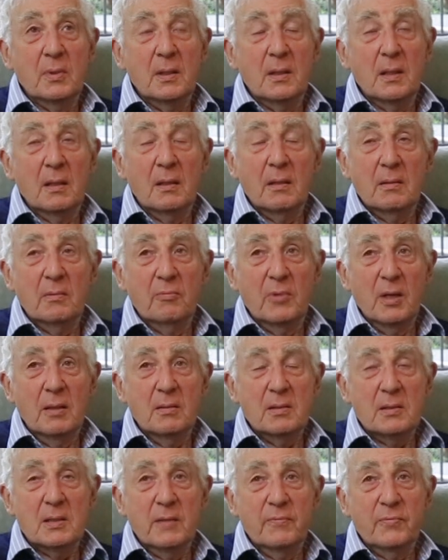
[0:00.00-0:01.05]
yeah,
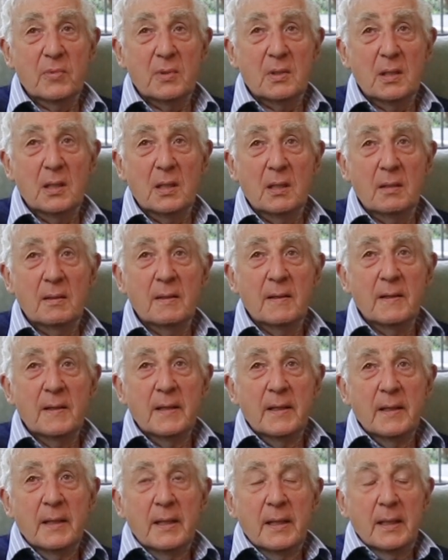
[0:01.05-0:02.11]
around seventeen,
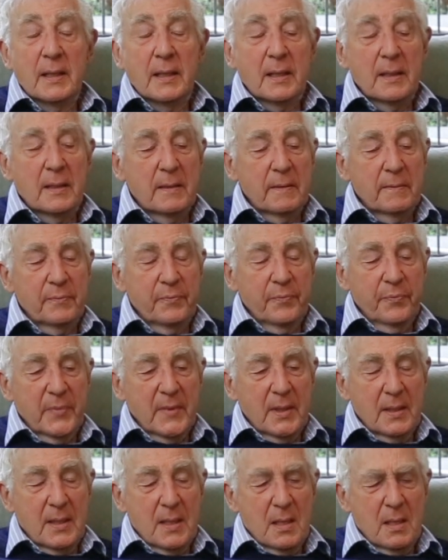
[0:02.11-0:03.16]
um,
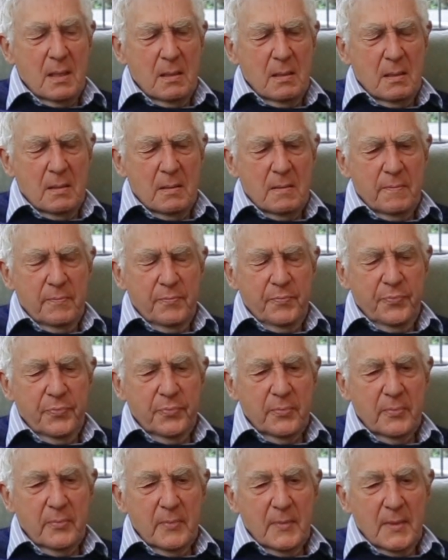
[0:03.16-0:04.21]
a,
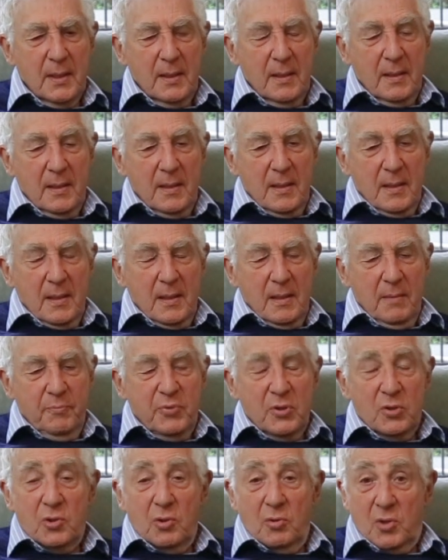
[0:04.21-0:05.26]
um, a
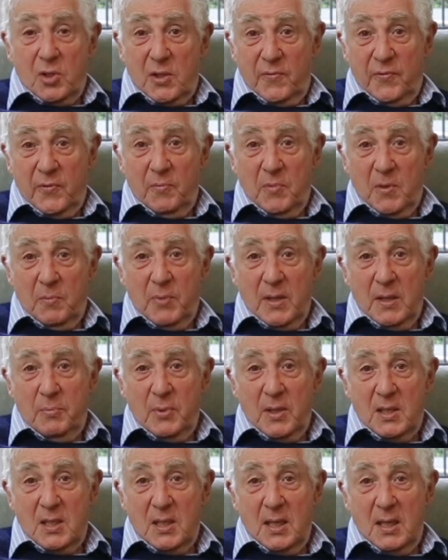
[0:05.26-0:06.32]
producer from the B
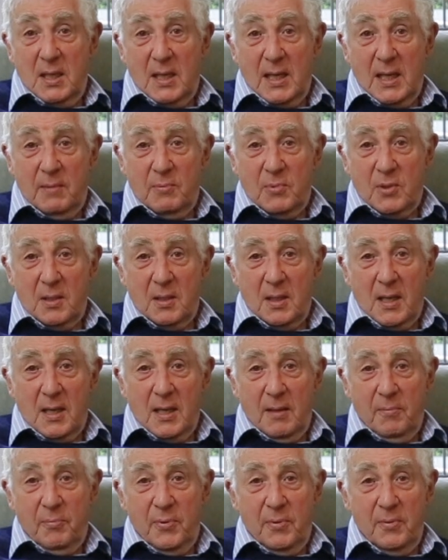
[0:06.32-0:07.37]
B C came to the
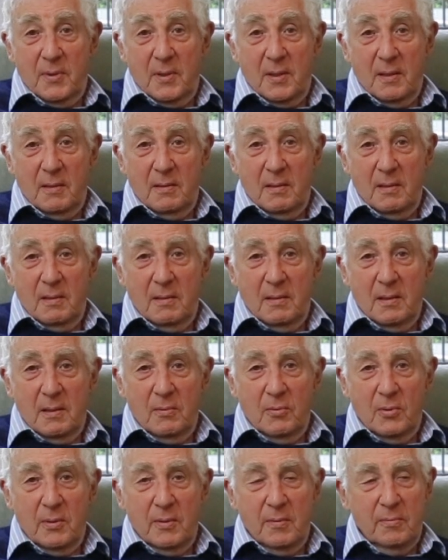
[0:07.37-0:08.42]
club. They
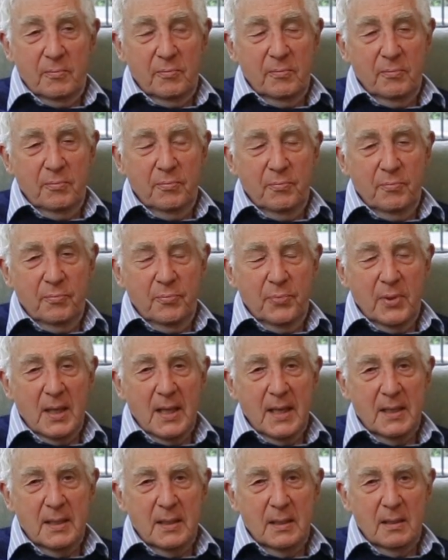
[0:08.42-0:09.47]
were
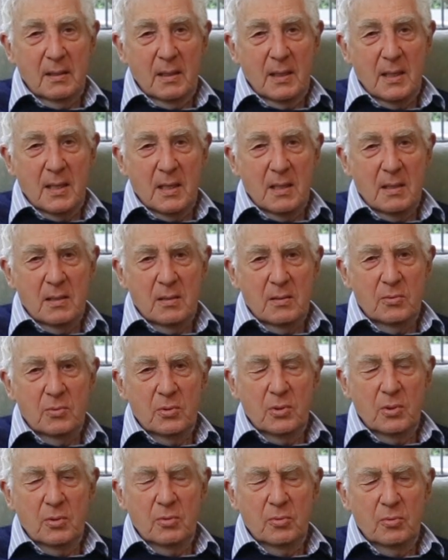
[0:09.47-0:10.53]
planning a
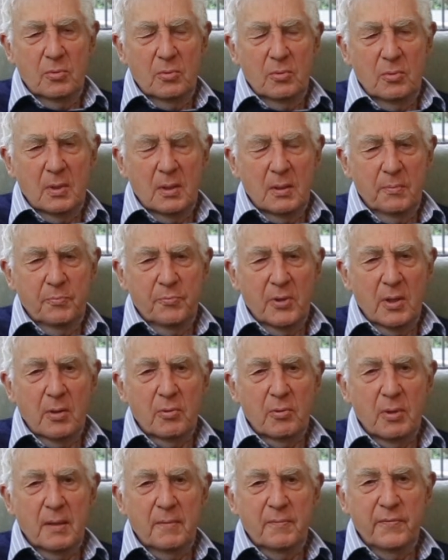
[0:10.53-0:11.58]
new uh,
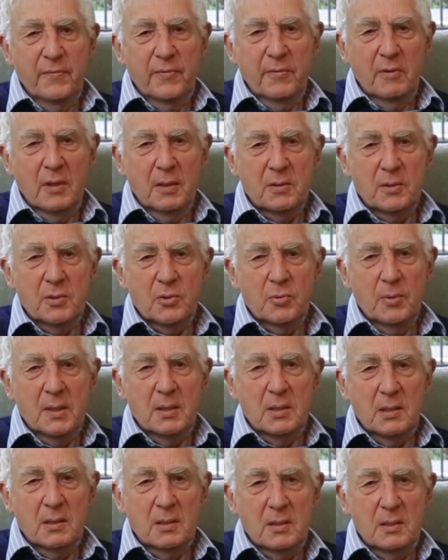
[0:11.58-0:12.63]
program for under
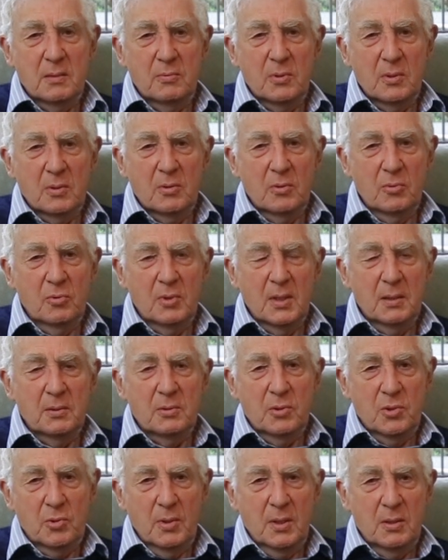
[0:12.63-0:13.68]
twenties. It was called
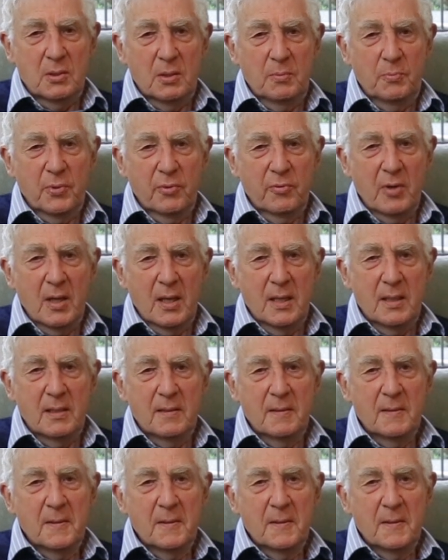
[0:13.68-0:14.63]
Under twenty Parade,